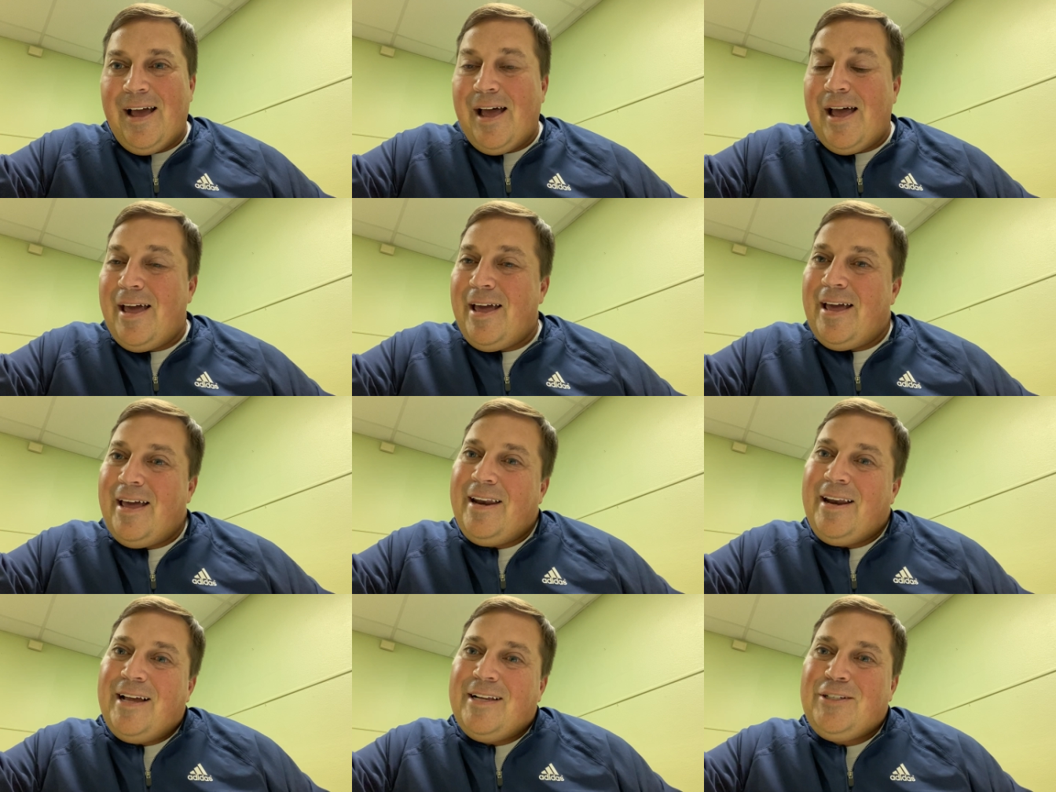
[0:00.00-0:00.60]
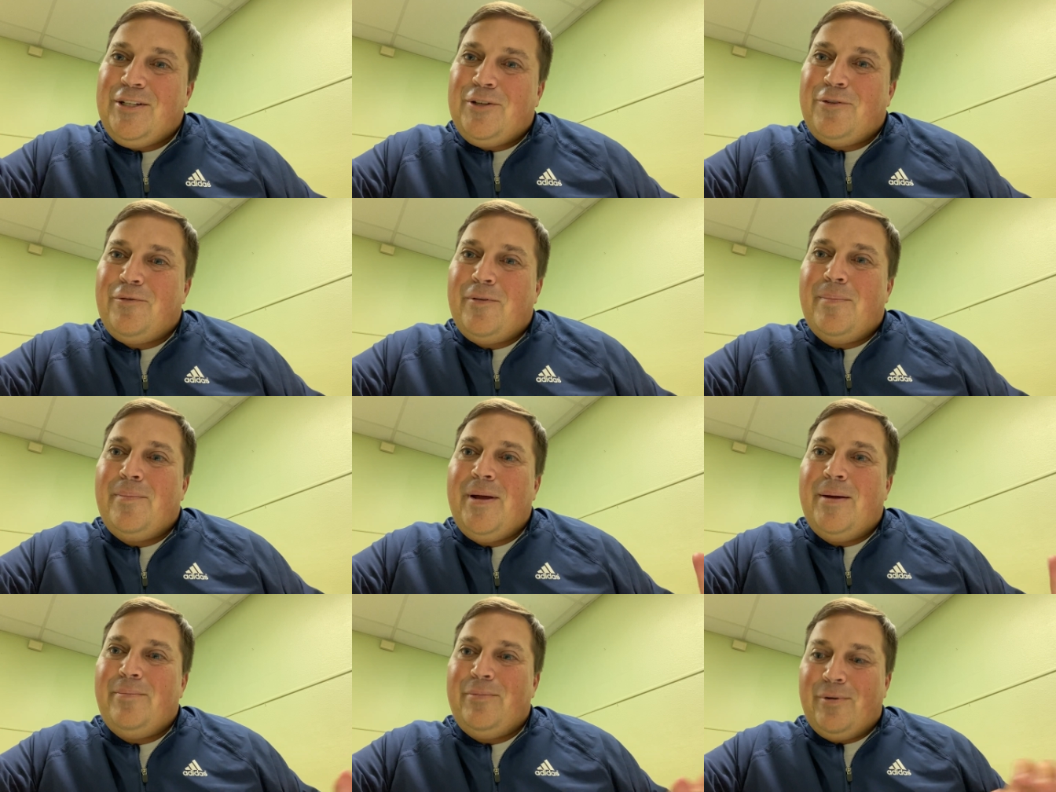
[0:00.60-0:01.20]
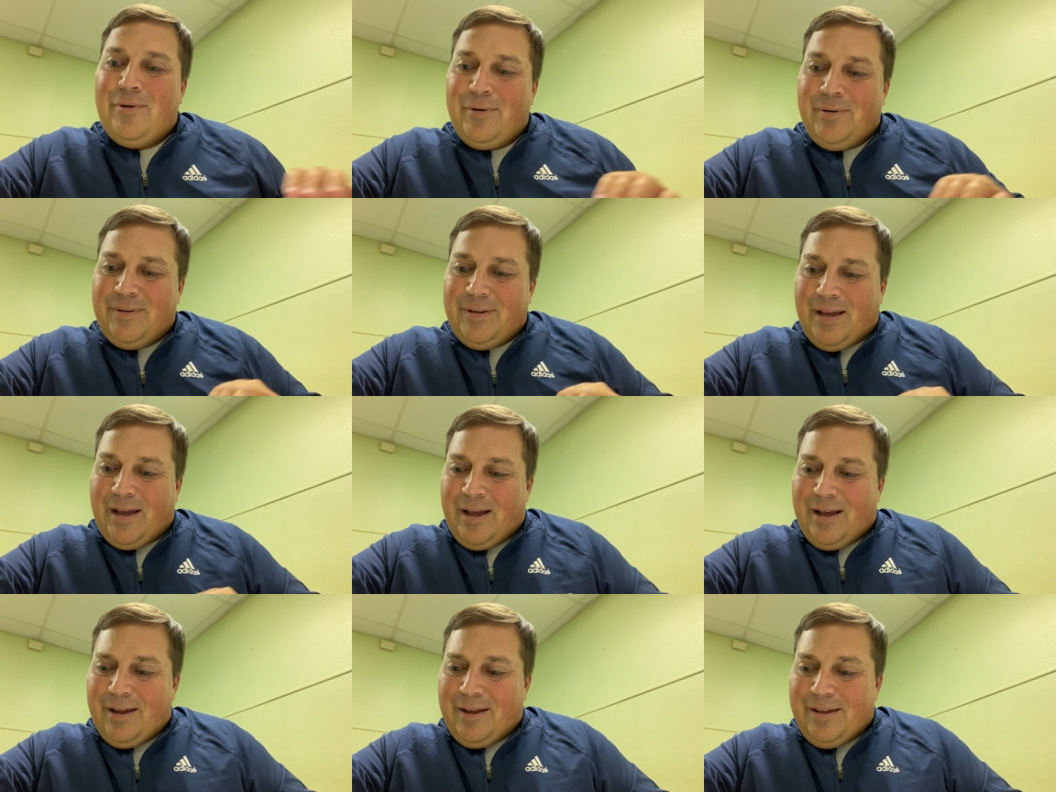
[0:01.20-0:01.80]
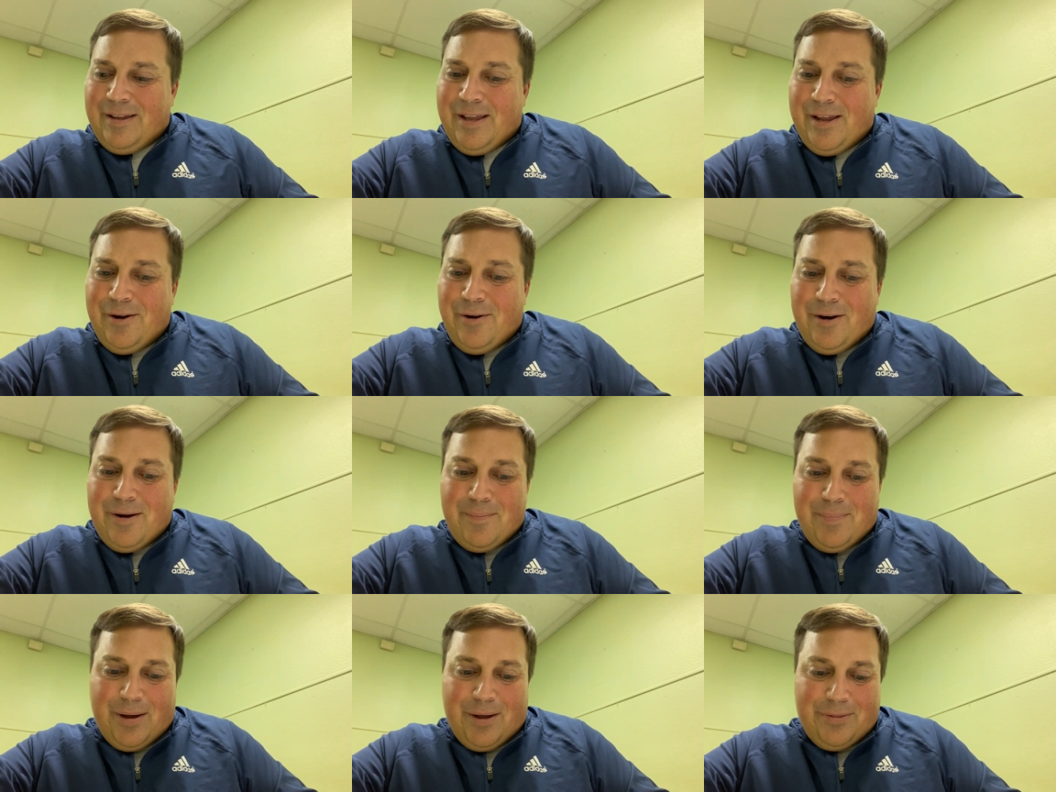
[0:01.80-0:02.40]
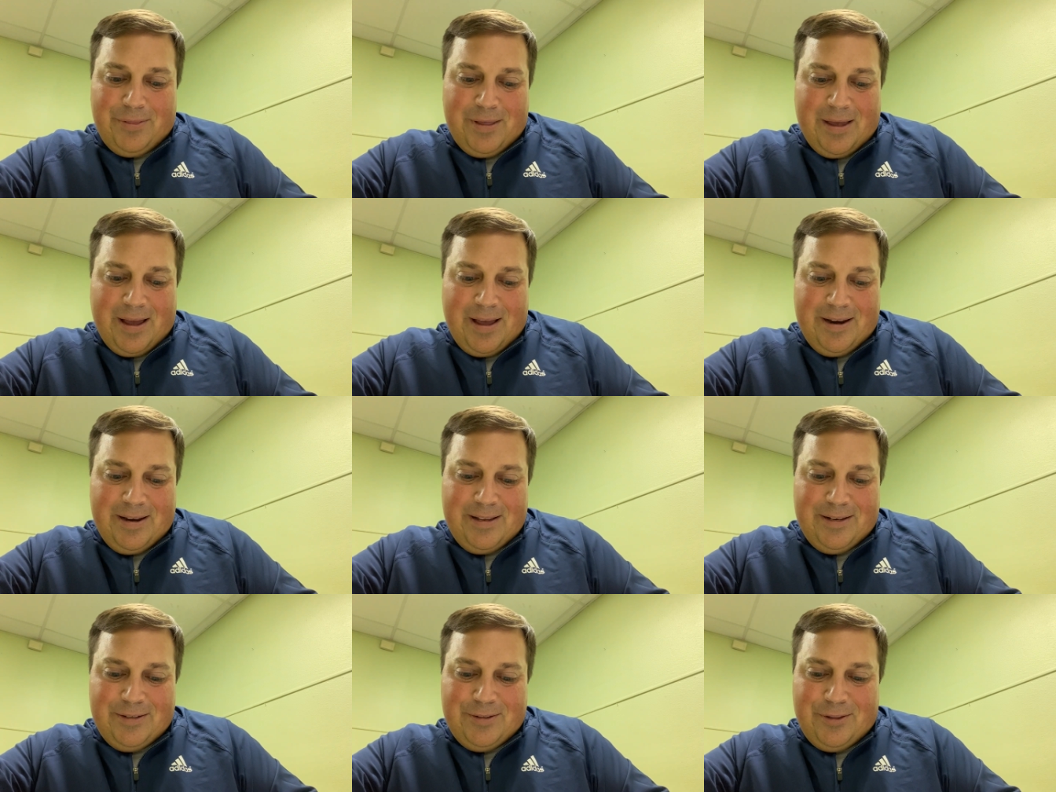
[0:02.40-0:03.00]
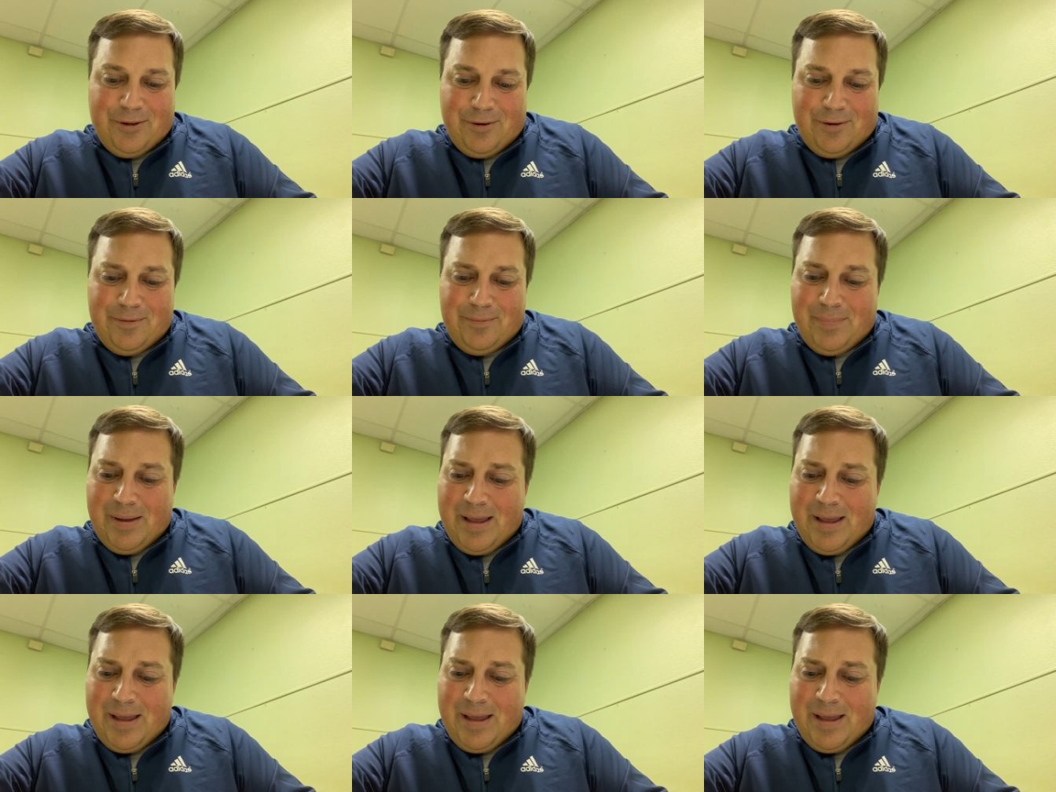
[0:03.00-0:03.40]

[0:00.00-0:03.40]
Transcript: And I just remember uh, hearing about that and thought,